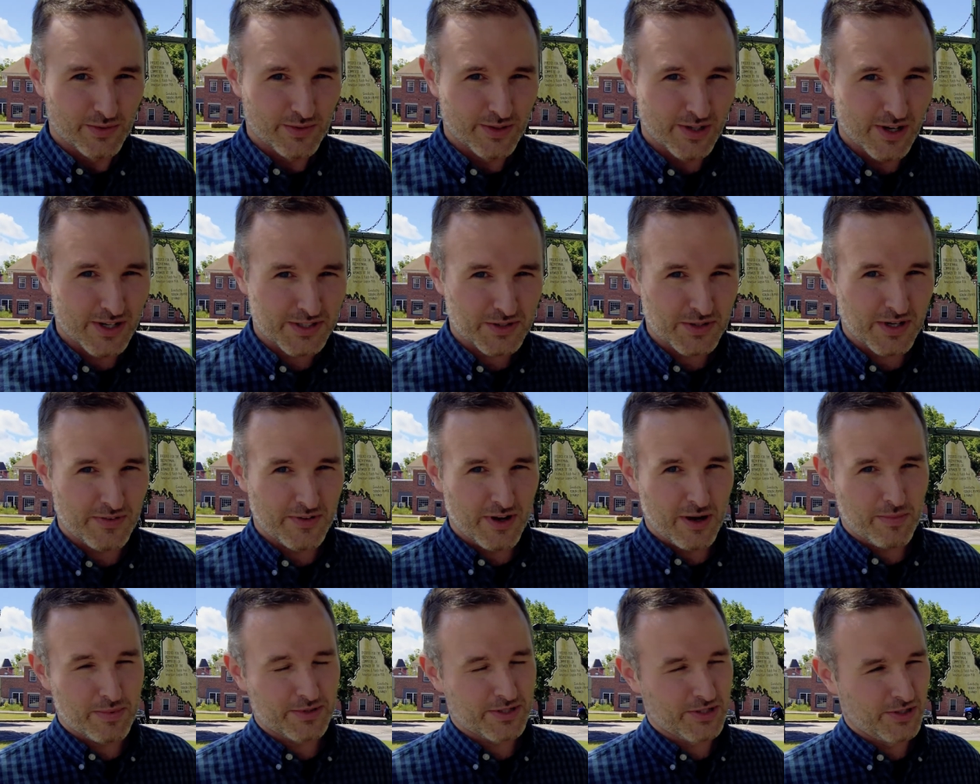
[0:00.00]
We also have
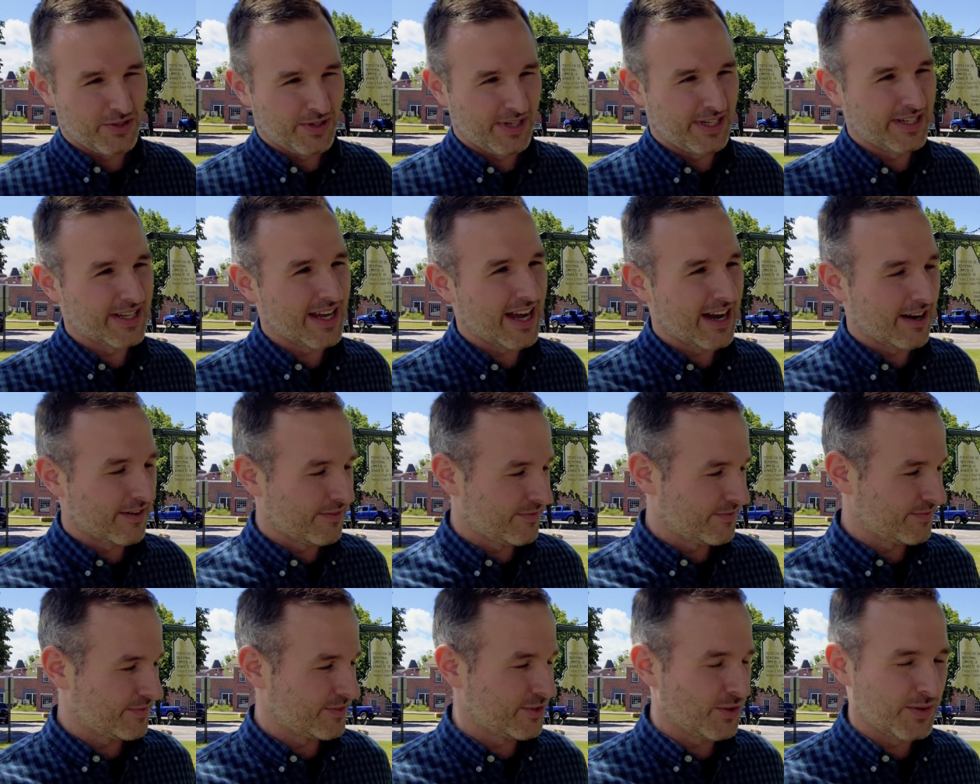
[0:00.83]
the opportunity to
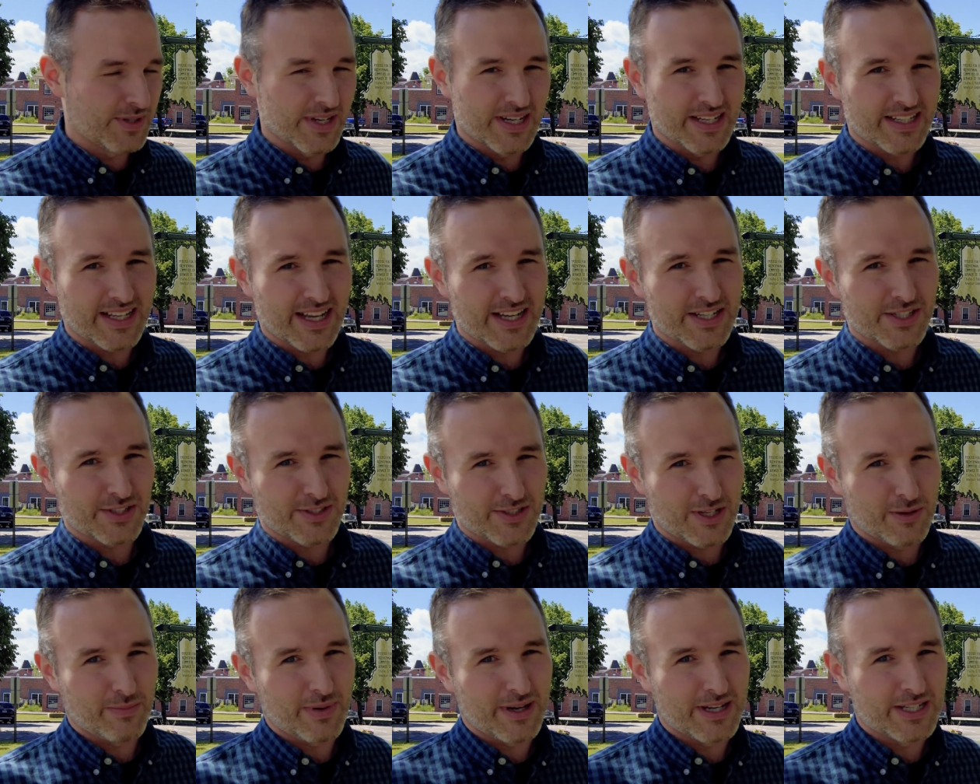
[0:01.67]
have two
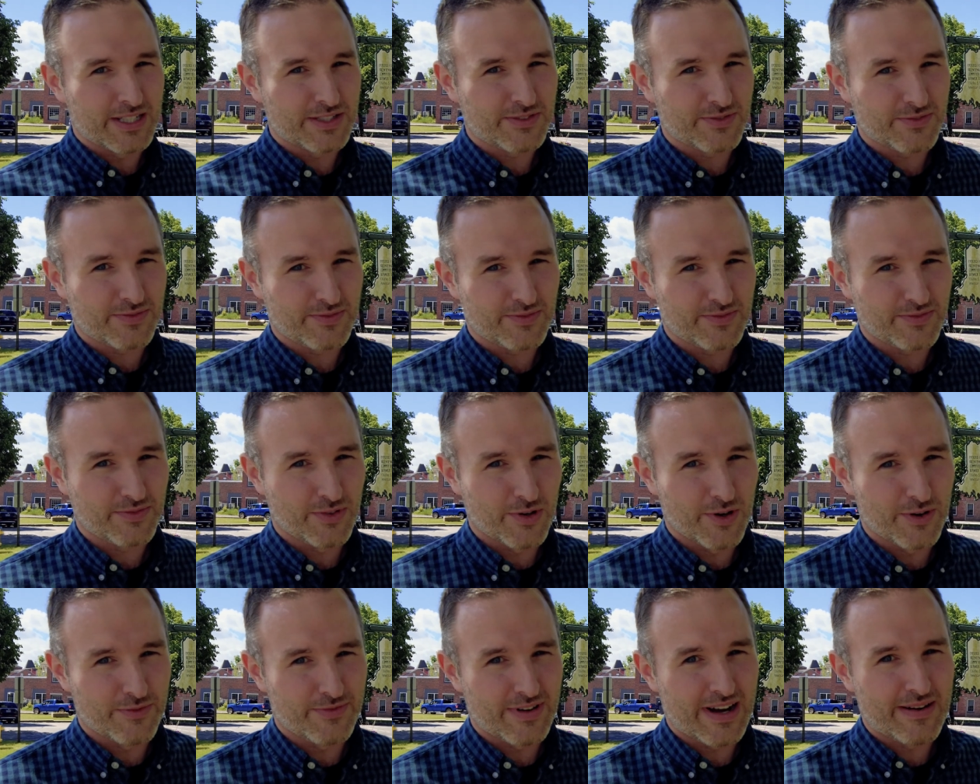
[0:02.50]
dedications of the bench
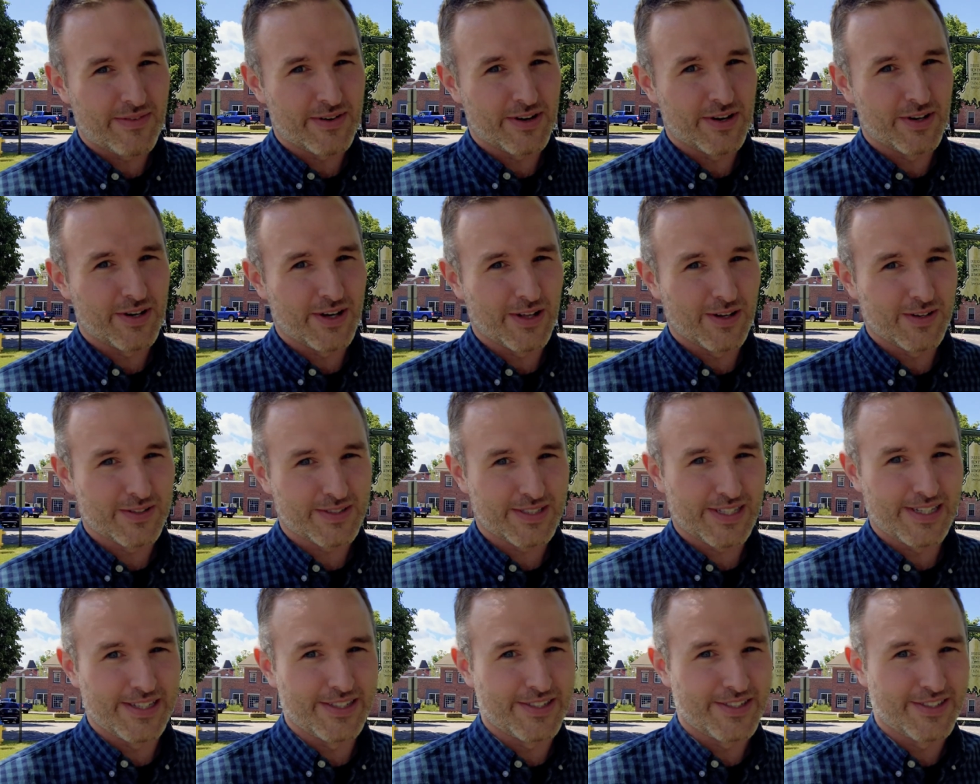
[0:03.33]
for
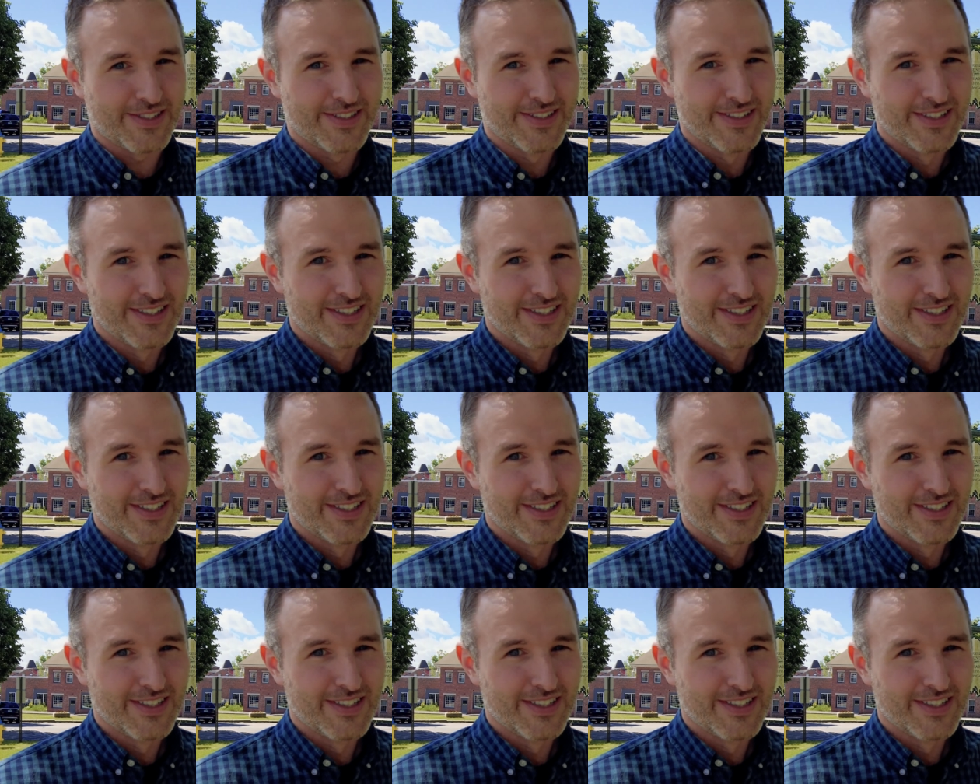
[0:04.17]
$500 each.